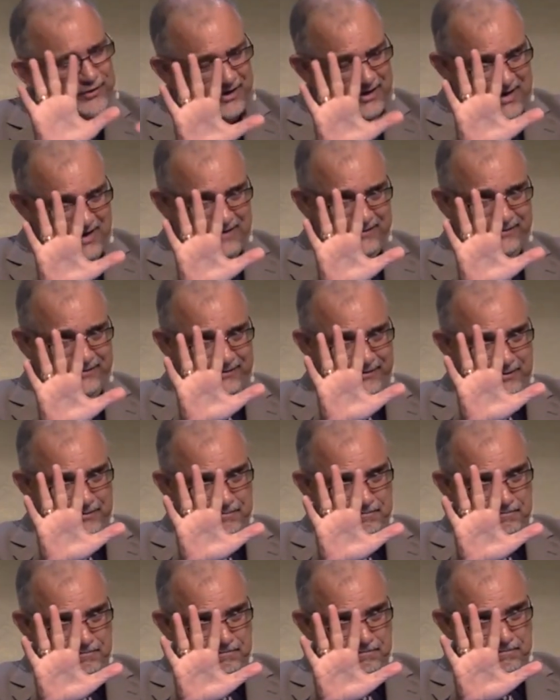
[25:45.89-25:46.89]
against
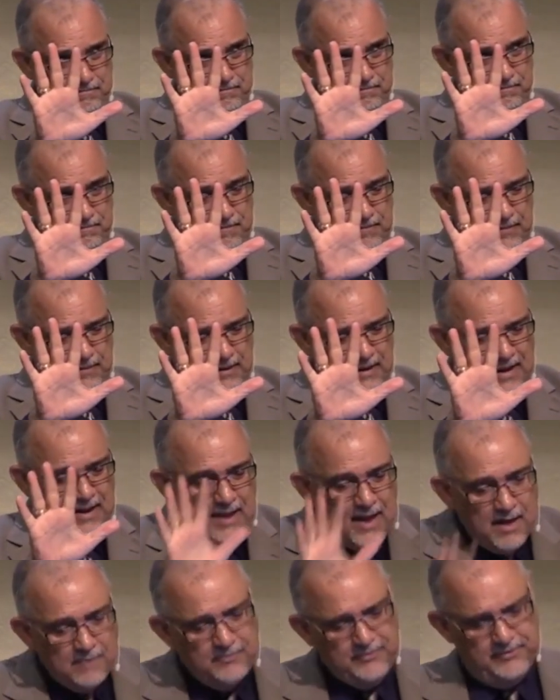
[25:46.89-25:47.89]
them. He
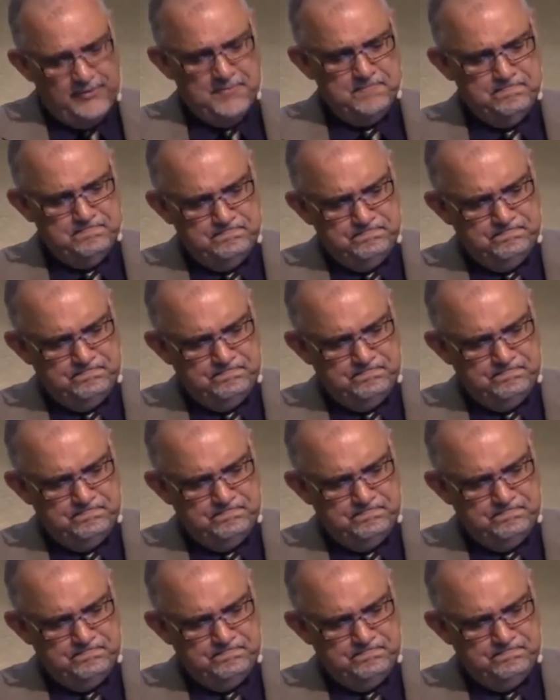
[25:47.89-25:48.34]
loves them.